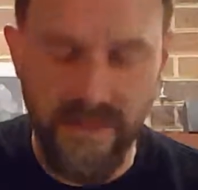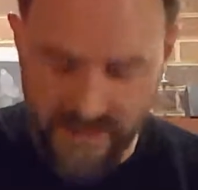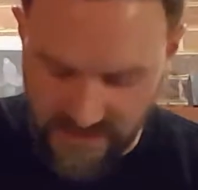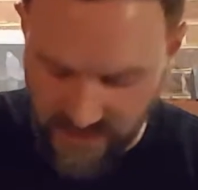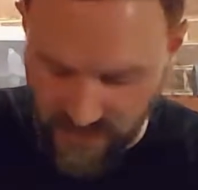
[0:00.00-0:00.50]

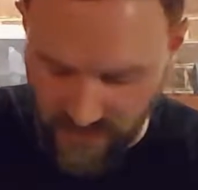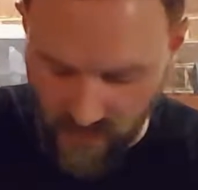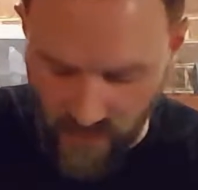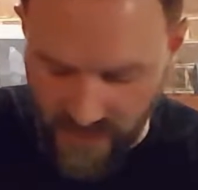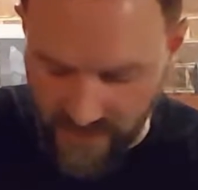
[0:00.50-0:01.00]

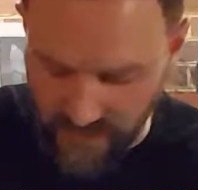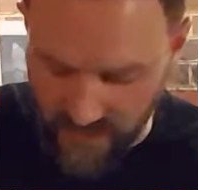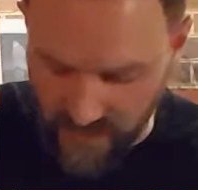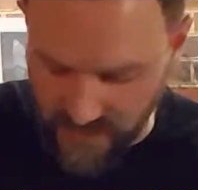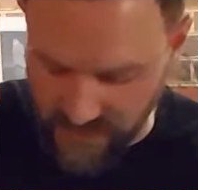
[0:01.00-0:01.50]
tone white
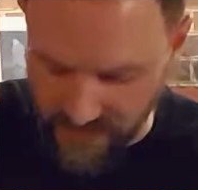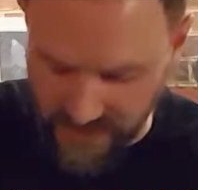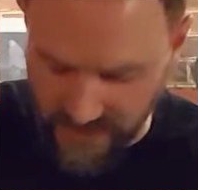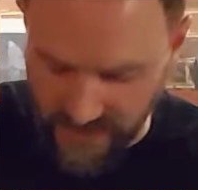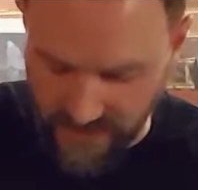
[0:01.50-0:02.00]

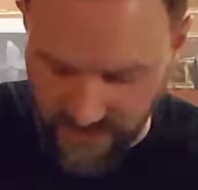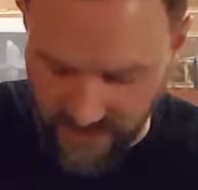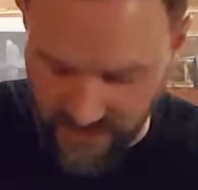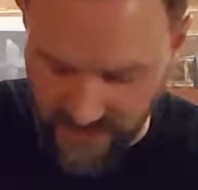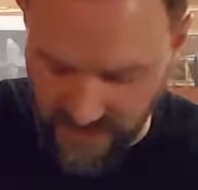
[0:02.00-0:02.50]
parchment
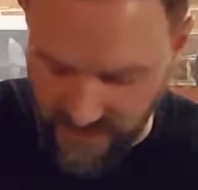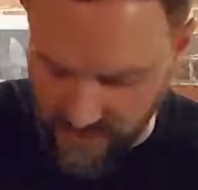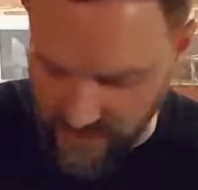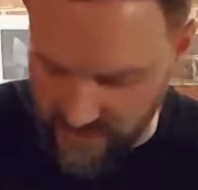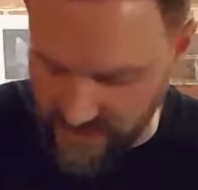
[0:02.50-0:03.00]
pick
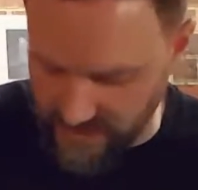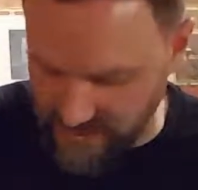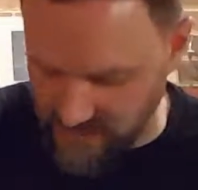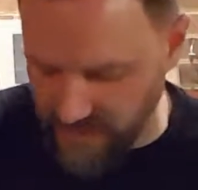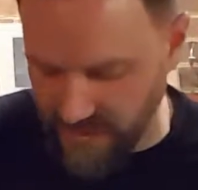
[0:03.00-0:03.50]
guard, and
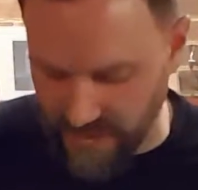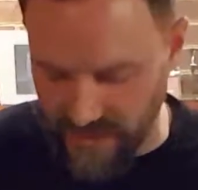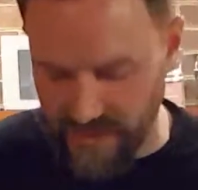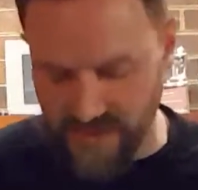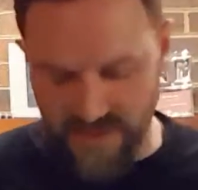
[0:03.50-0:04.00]
it's been
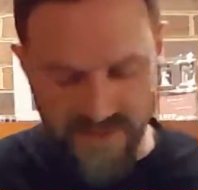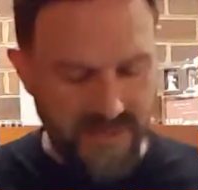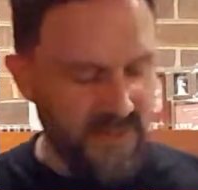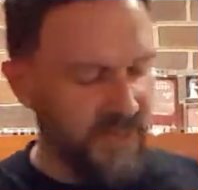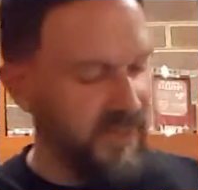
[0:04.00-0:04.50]
aged.
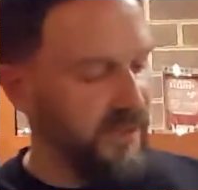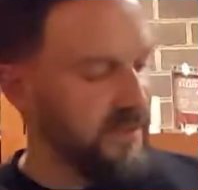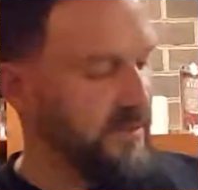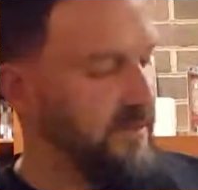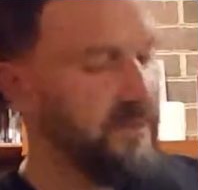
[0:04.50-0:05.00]
It's kind of
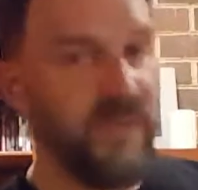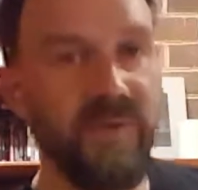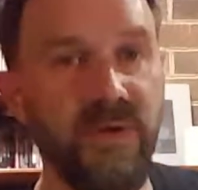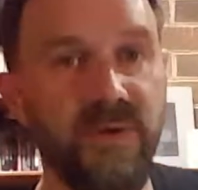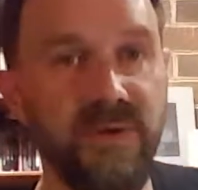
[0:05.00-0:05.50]

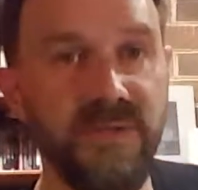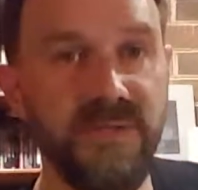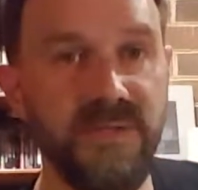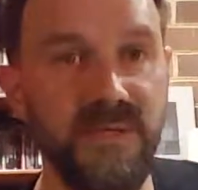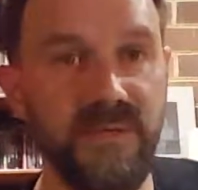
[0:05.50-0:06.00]
maybe hard to
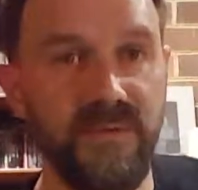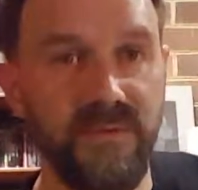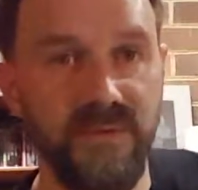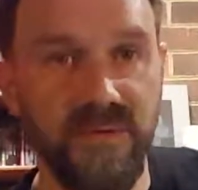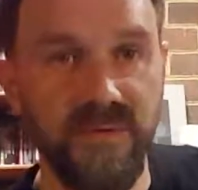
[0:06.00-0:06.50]
see
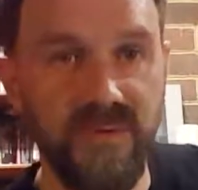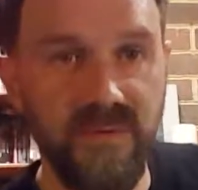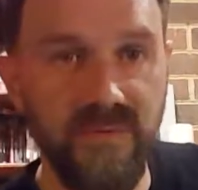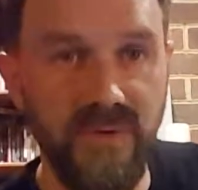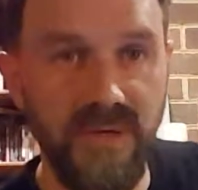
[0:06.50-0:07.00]
on
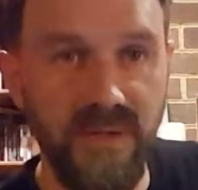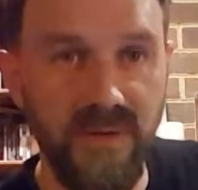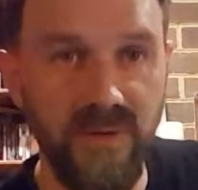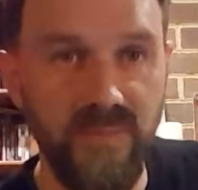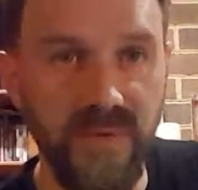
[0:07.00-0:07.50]
the
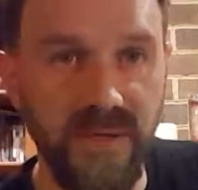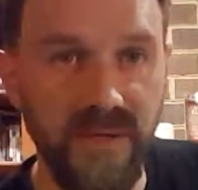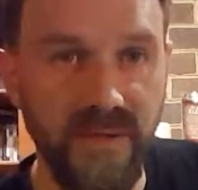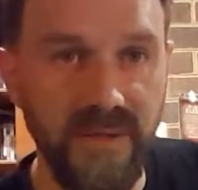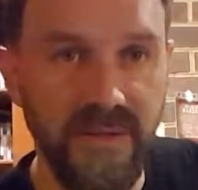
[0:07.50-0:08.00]
video,
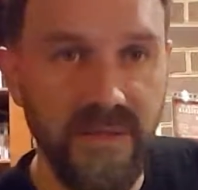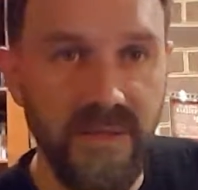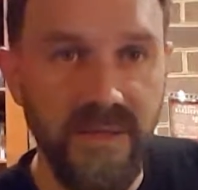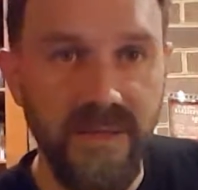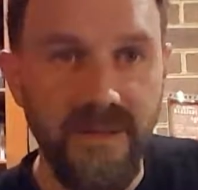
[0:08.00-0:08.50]
but
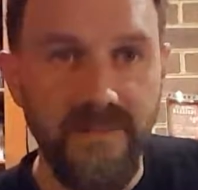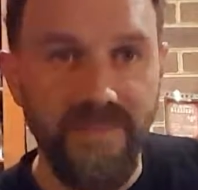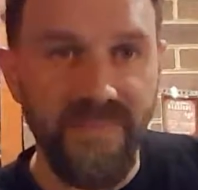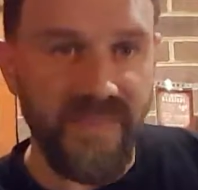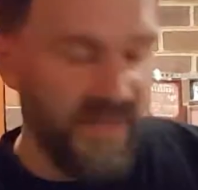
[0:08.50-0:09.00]

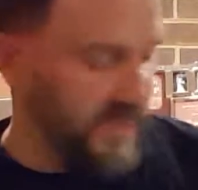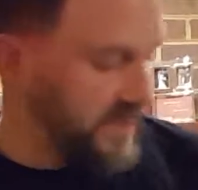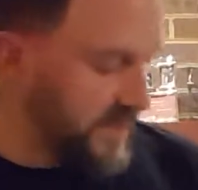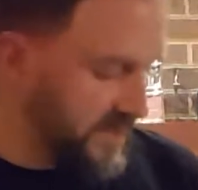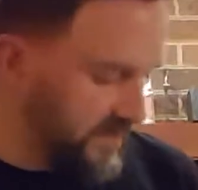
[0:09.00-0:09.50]
it's
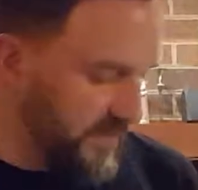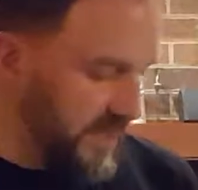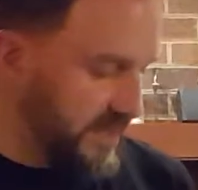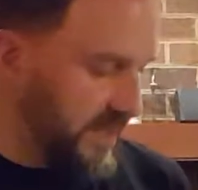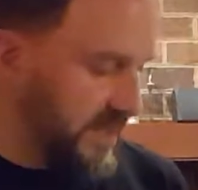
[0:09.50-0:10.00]
got some
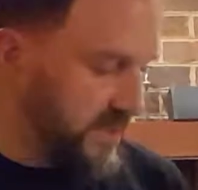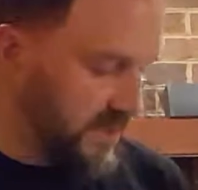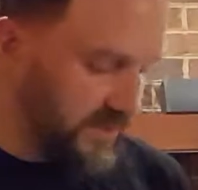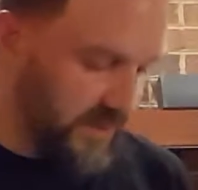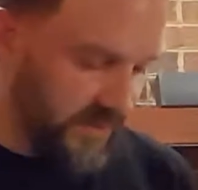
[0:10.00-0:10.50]
nice
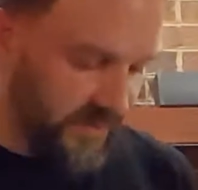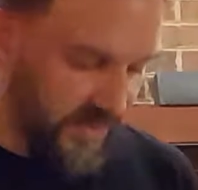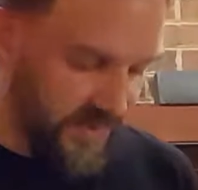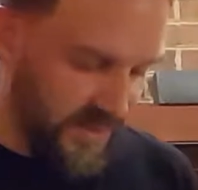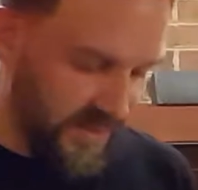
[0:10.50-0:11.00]
aging around
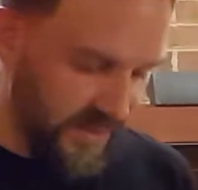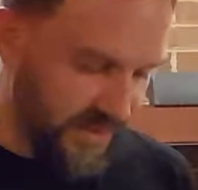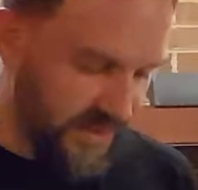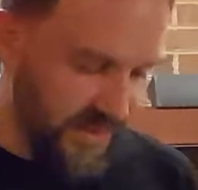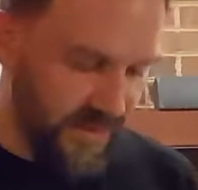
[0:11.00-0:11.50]
both
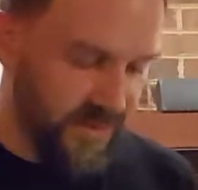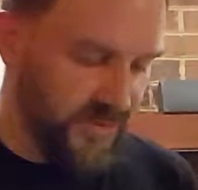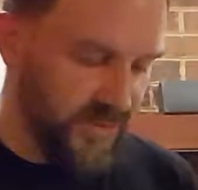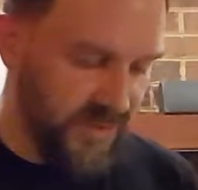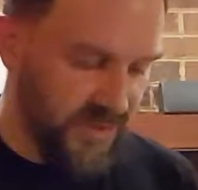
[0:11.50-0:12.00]
sides there. A
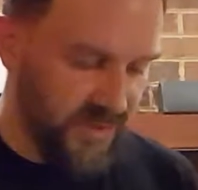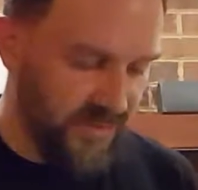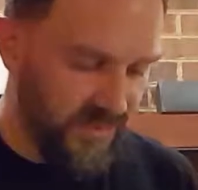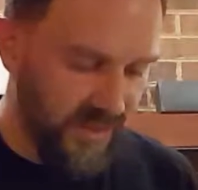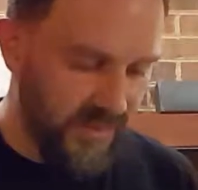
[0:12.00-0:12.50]
traditional
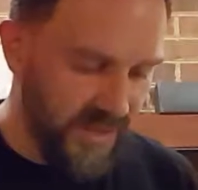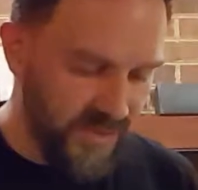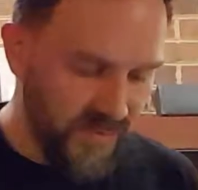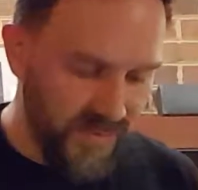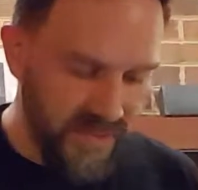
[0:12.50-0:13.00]
three-way
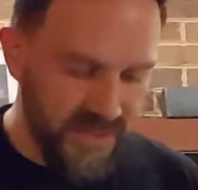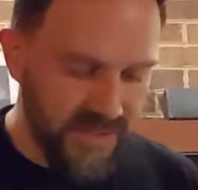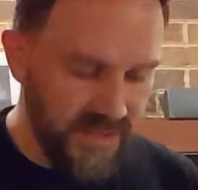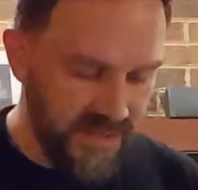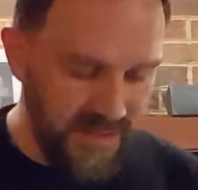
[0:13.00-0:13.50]
switch,
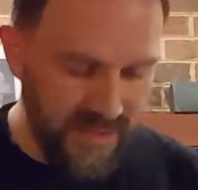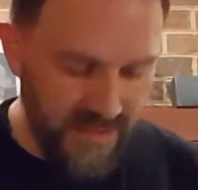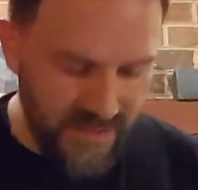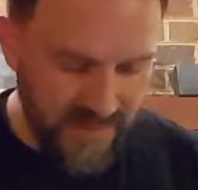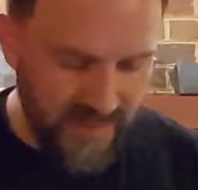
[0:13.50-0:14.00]

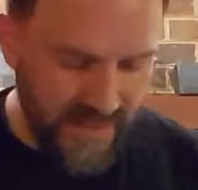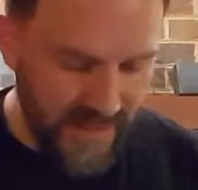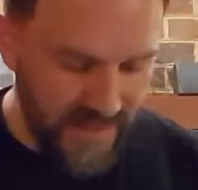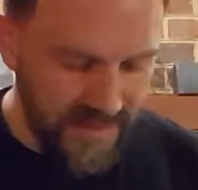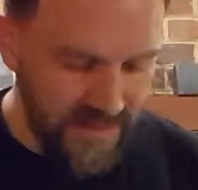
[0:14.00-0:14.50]
CTS
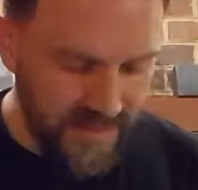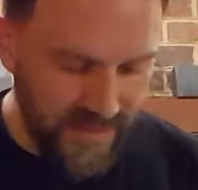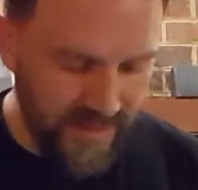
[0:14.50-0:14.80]
pots.